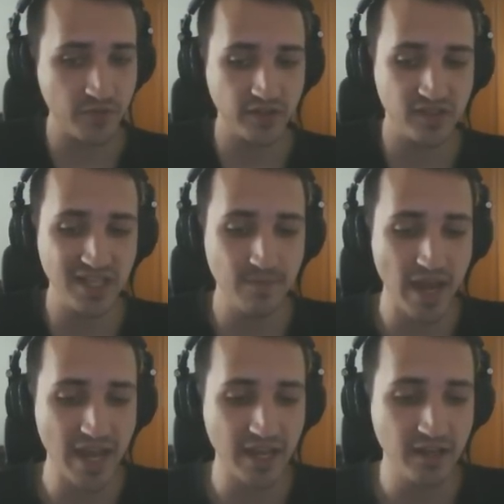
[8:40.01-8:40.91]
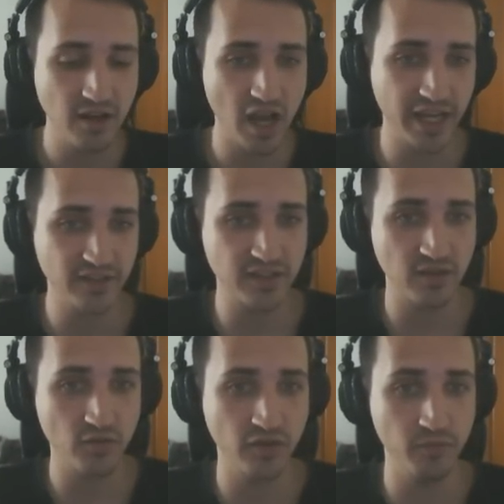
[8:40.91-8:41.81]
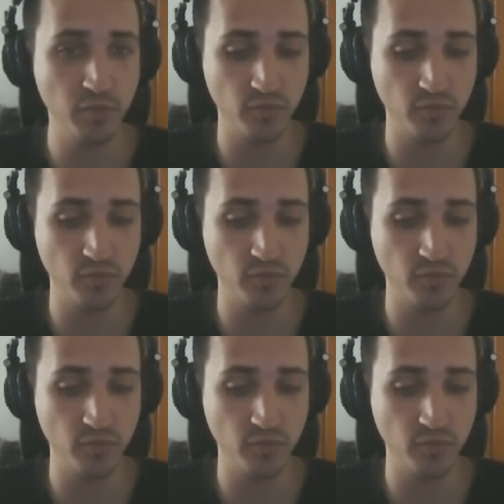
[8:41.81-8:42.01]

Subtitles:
that Team A, against the